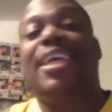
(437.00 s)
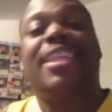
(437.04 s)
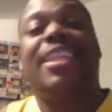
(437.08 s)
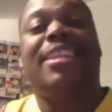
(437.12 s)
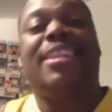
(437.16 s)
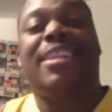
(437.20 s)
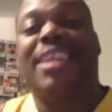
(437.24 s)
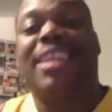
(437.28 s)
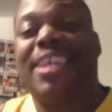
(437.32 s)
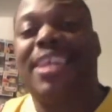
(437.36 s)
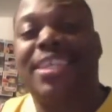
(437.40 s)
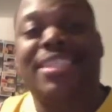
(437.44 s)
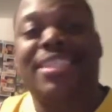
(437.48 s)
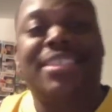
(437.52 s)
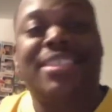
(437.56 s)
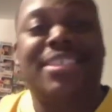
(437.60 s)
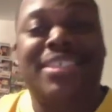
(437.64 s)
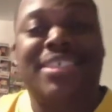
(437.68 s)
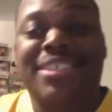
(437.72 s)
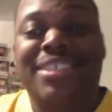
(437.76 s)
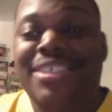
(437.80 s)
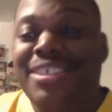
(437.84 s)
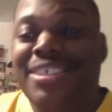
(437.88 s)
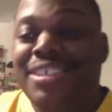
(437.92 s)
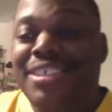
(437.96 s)
This
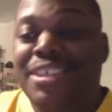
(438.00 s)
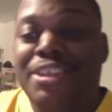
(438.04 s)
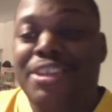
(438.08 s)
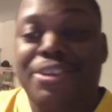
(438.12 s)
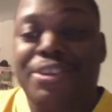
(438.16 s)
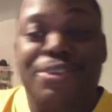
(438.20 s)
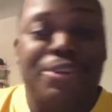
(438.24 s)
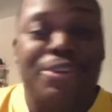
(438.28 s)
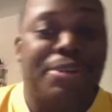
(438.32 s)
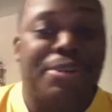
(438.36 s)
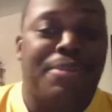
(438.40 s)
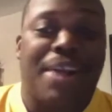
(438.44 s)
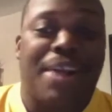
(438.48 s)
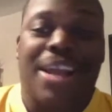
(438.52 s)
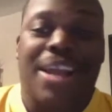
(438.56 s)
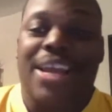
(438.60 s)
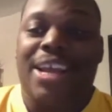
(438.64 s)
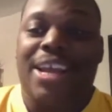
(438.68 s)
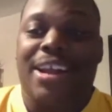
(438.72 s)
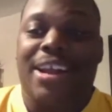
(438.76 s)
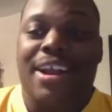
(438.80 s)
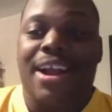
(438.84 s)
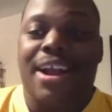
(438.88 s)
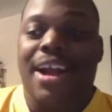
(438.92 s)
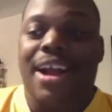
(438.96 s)
group right
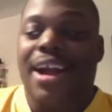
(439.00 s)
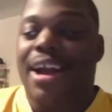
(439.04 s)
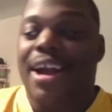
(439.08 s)
here,